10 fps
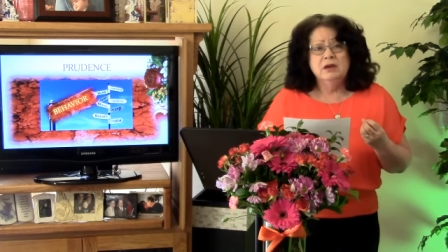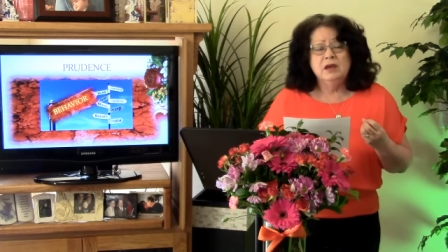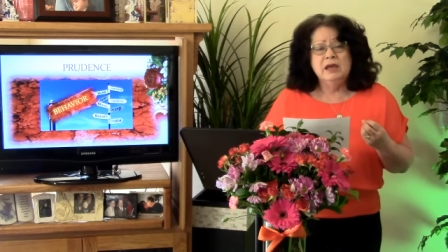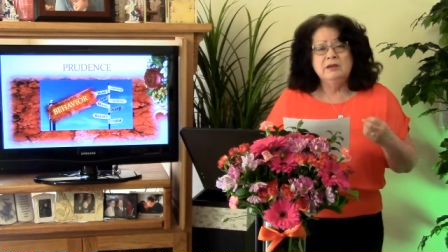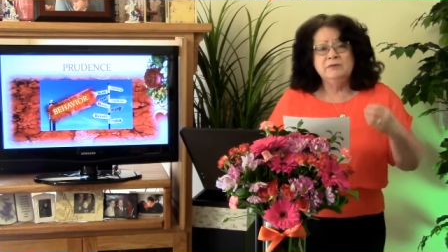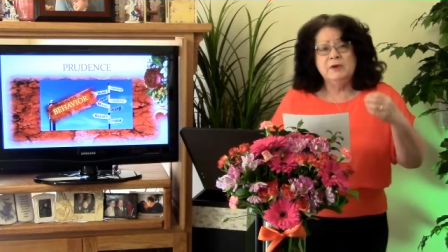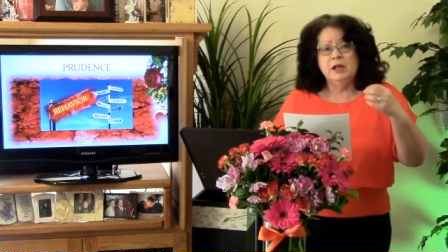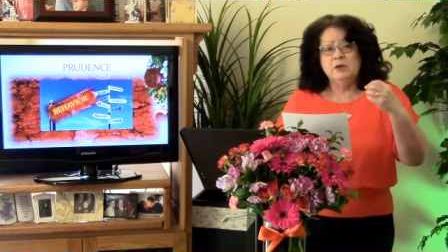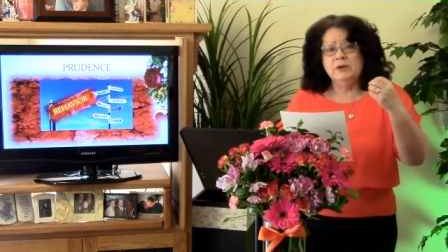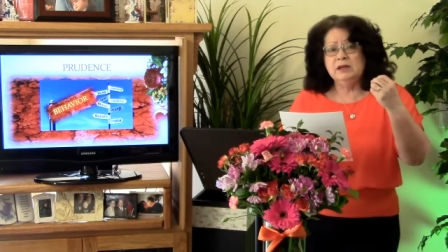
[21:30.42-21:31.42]
in
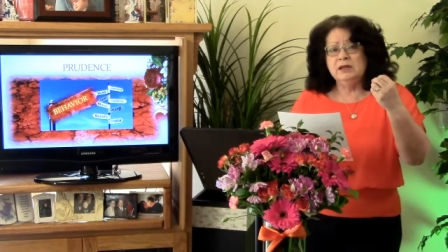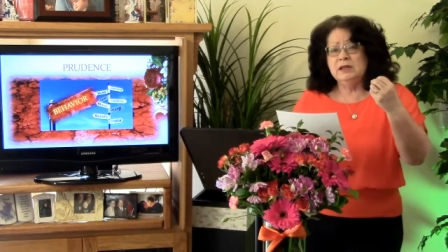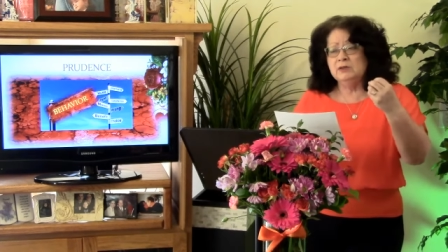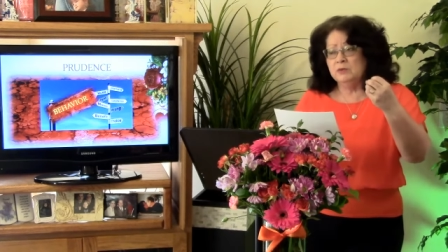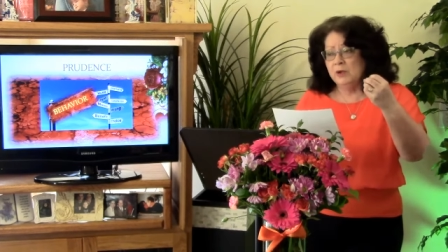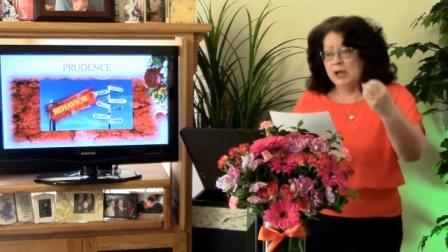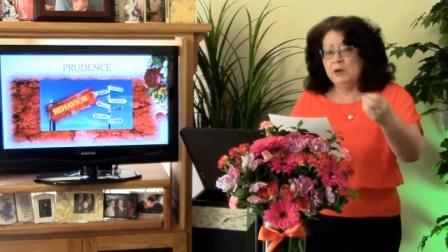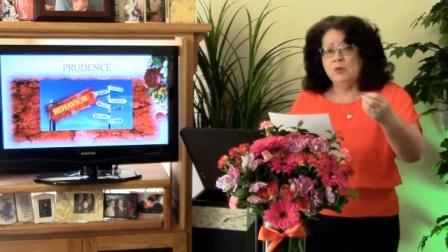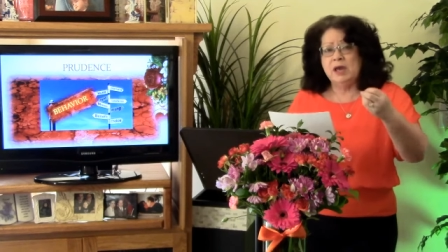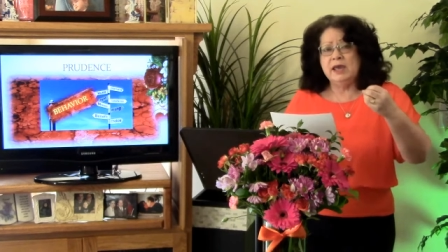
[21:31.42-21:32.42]
following in the
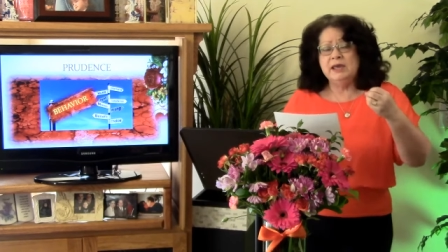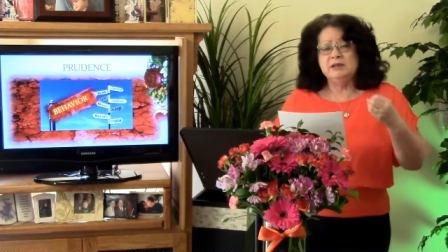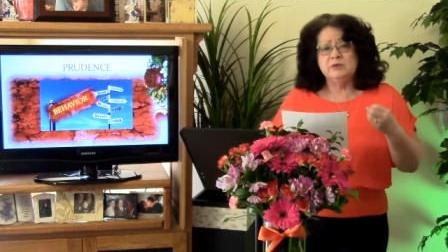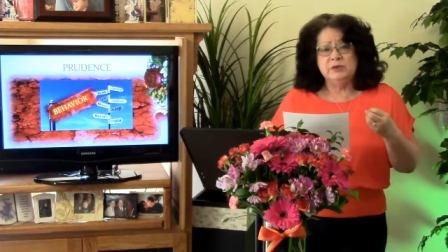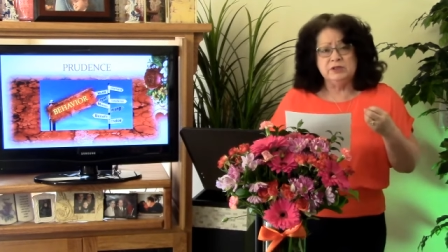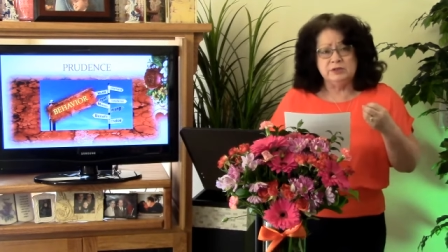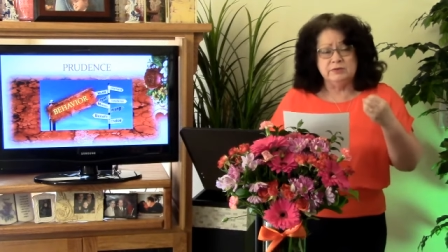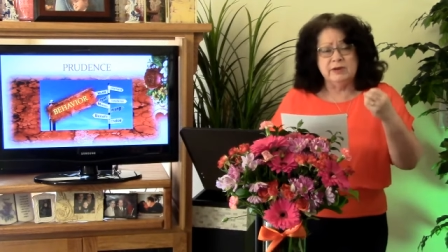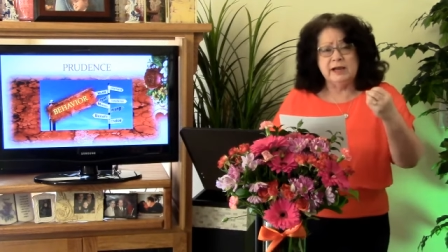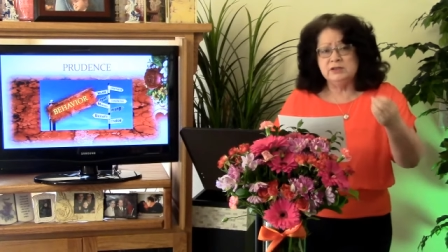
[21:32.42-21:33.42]
right ways, which is
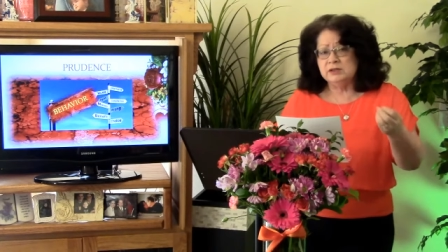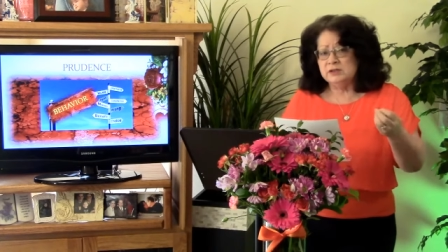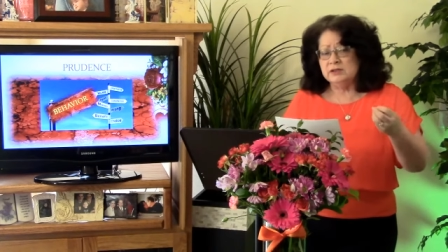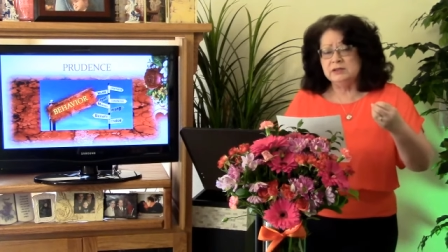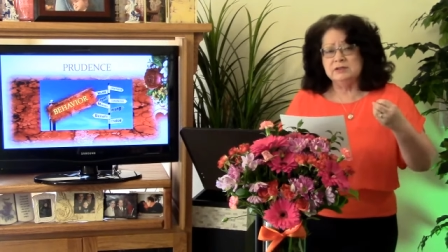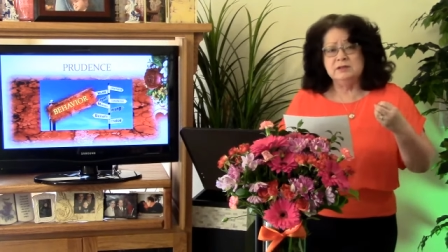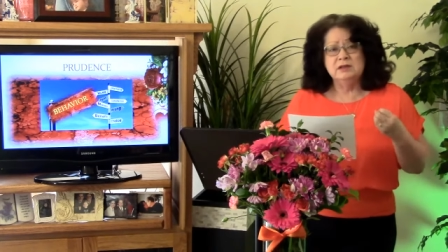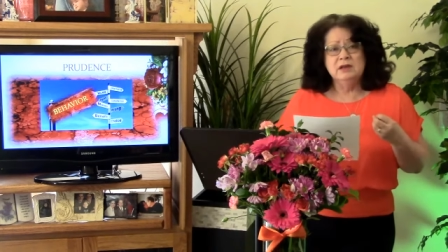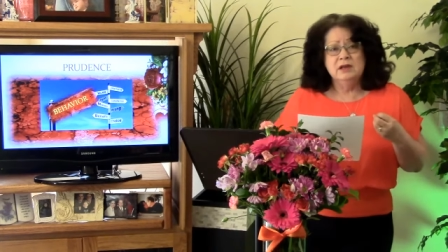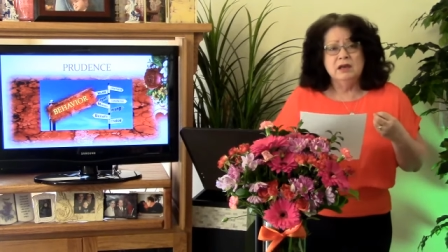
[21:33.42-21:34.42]
righteousness
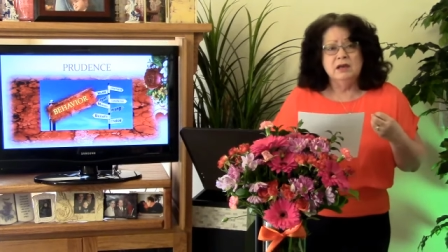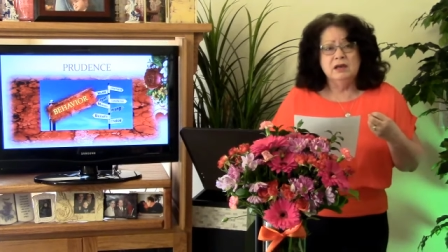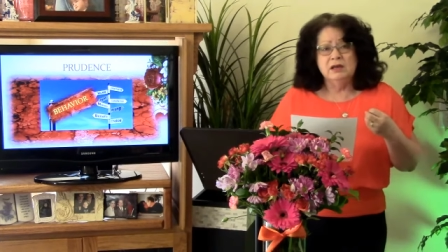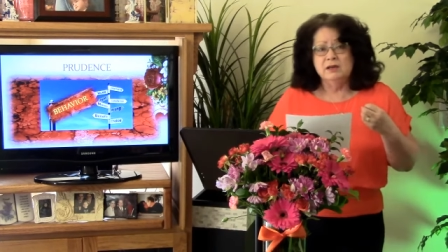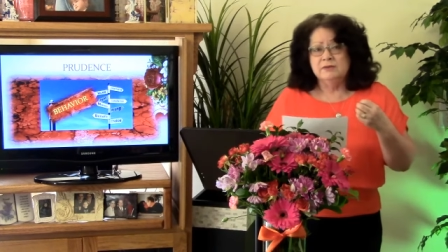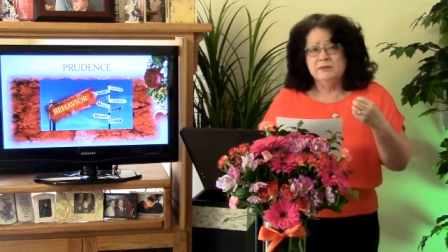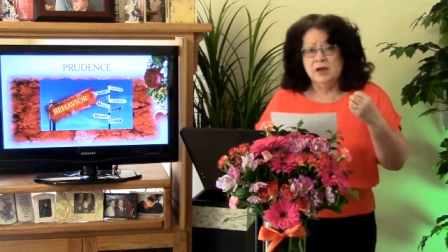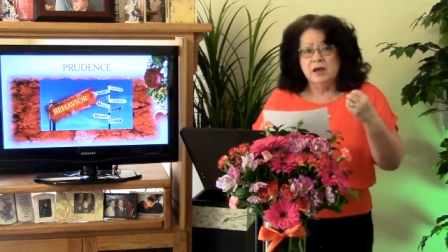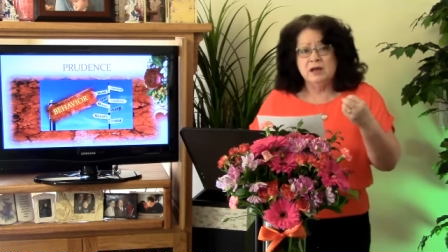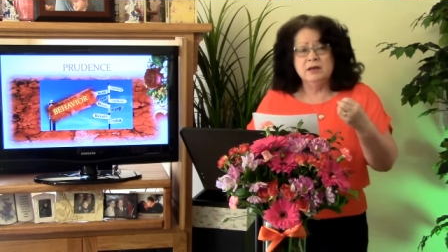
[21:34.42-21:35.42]
uh, of
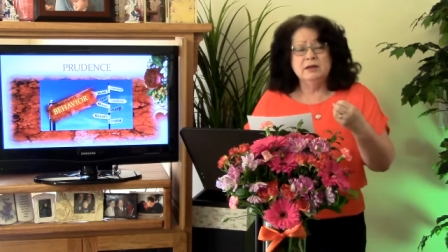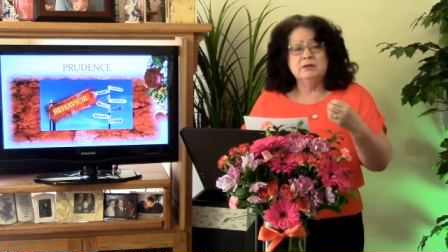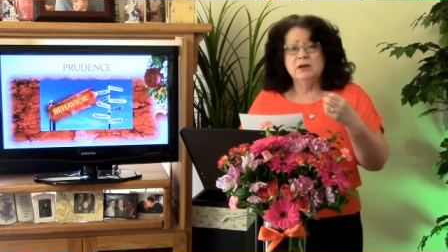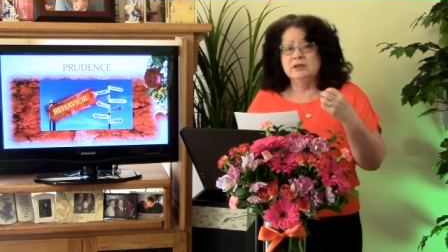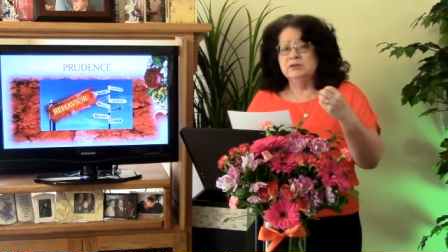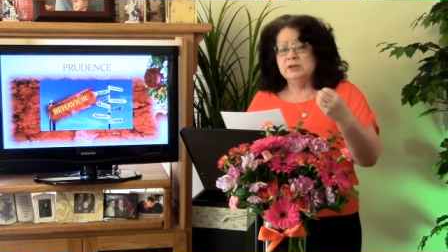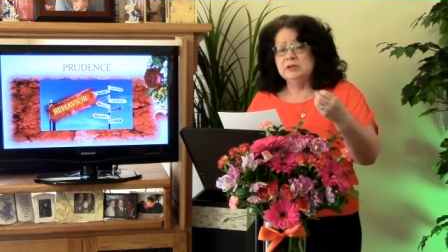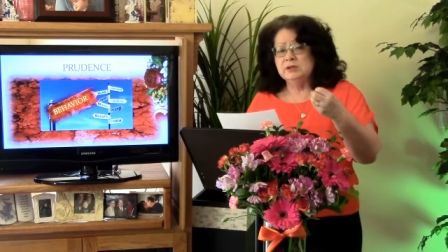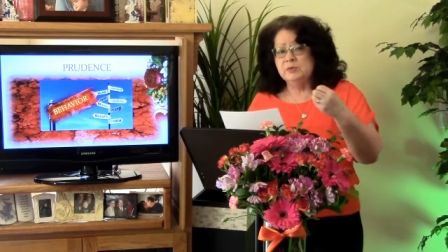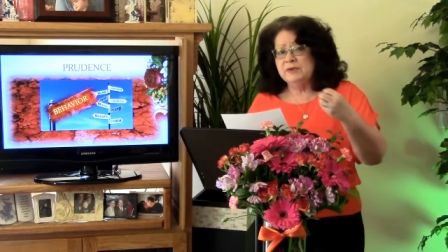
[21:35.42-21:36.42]
God in Christ Jesus.